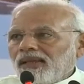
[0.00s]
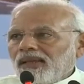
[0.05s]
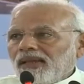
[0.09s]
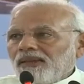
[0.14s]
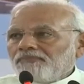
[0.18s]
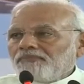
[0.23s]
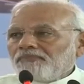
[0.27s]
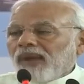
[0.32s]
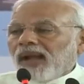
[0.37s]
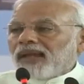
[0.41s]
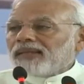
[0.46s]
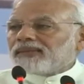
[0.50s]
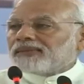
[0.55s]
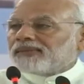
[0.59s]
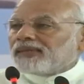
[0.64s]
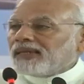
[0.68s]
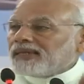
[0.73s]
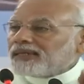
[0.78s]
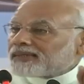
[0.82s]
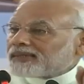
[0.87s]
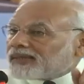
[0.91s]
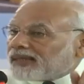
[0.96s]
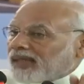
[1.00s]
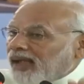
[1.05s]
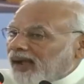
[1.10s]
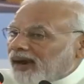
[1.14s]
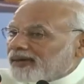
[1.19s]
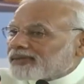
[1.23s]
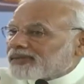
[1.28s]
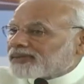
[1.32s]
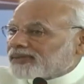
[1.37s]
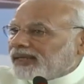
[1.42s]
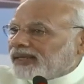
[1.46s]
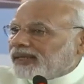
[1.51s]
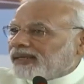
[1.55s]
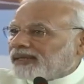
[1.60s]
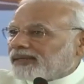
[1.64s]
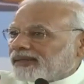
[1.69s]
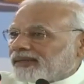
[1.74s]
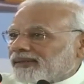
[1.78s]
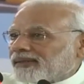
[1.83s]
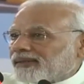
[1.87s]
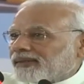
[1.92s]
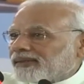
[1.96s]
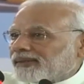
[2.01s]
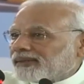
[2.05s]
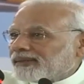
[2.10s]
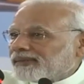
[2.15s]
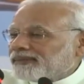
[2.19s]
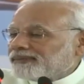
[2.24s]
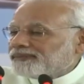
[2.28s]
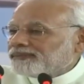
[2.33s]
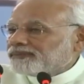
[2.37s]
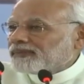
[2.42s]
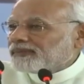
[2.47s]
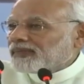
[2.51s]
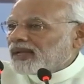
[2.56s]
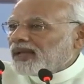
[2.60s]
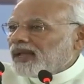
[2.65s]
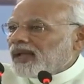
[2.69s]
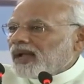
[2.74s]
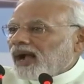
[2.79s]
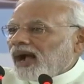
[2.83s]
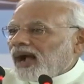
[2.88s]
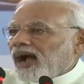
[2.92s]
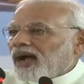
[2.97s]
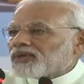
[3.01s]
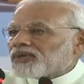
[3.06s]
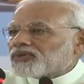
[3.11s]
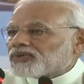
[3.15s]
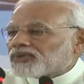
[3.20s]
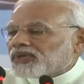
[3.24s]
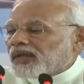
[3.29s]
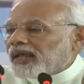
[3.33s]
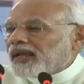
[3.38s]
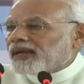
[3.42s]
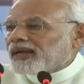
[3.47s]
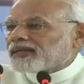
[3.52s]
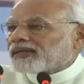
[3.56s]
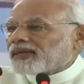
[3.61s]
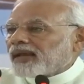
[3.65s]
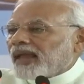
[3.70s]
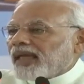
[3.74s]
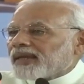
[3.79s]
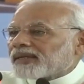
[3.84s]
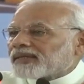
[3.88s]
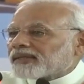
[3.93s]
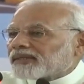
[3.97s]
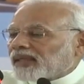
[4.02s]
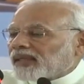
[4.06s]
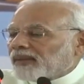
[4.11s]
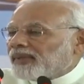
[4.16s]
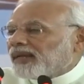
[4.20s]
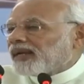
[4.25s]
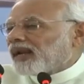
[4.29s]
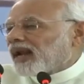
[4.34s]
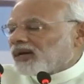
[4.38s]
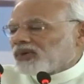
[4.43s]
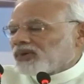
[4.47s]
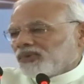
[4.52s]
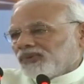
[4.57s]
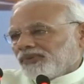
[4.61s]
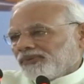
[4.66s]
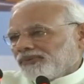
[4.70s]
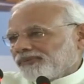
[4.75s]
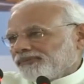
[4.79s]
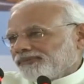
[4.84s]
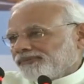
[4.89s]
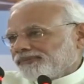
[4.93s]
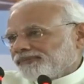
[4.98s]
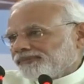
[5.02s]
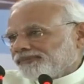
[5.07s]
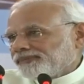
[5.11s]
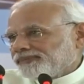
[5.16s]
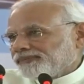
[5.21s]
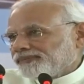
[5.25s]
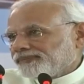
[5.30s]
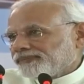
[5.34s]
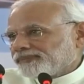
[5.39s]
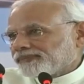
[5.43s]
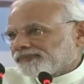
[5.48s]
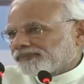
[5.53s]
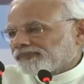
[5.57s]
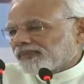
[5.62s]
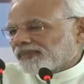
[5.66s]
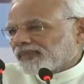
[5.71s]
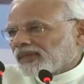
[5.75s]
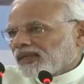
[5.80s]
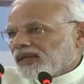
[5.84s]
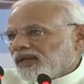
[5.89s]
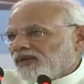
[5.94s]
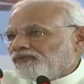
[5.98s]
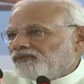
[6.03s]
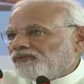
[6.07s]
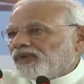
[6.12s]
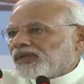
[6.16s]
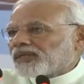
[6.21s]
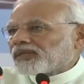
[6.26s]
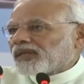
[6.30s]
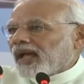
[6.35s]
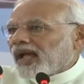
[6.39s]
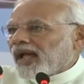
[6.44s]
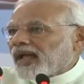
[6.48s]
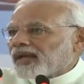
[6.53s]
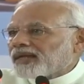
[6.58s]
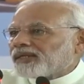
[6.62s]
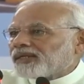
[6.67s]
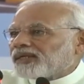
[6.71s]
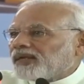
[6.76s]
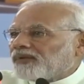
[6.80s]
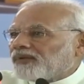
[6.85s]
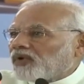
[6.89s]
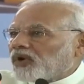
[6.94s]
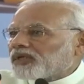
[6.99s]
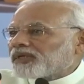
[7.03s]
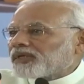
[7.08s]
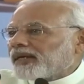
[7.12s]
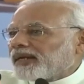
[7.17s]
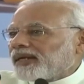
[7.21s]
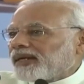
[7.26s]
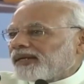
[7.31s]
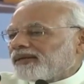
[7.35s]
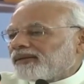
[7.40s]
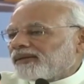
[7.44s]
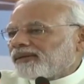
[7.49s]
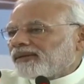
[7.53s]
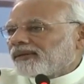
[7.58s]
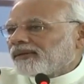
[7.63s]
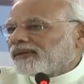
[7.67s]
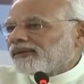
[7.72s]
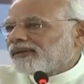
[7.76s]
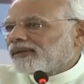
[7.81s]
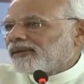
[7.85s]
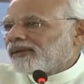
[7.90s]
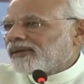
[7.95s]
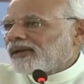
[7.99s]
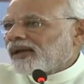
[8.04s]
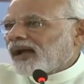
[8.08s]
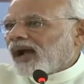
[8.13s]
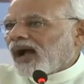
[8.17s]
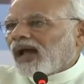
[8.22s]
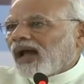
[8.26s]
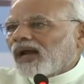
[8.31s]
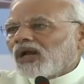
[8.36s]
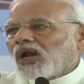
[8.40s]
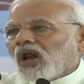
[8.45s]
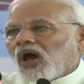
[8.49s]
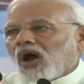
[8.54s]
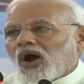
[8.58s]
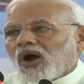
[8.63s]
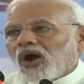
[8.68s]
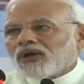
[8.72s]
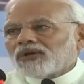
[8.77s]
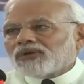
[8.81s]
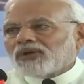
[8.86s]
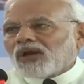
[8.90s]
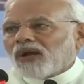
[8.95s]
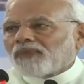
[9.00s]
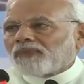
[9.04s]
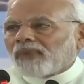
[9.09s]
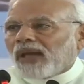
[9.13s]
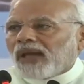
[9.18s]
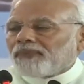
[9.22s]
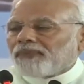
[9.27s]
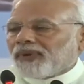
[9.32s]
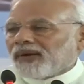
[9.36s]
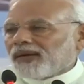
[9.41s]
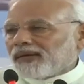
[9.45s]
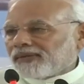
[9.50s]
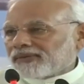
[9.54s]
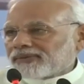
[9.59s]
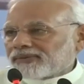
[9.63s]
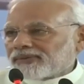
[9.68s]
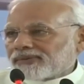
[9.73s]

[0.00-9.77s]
By this yardstick, a state like Tamil Nadu, which had devoted a lot of efforts,